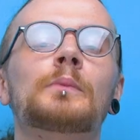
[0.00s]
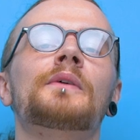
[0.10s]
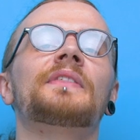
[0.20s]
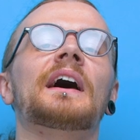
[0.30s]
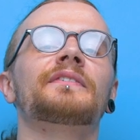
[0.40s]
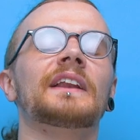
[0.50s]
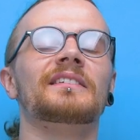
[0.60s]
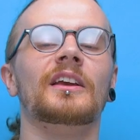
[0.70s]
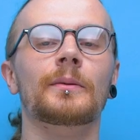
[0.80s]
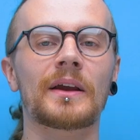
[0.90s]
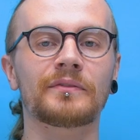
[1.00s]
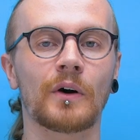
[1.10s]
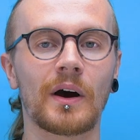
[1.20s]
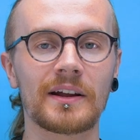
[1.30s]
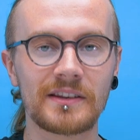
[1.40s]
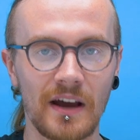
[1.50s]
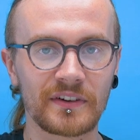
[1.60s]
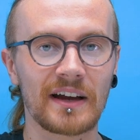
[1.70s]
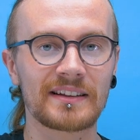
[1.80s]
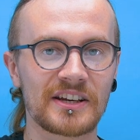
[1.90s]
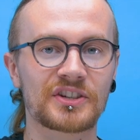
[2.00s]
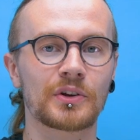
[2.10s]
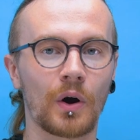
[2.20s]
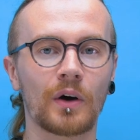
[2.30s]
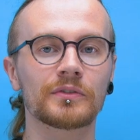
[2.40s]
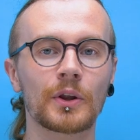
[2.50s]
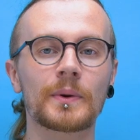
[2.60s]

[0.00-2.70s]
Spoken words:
And with that, I think that's going to be it for another edition of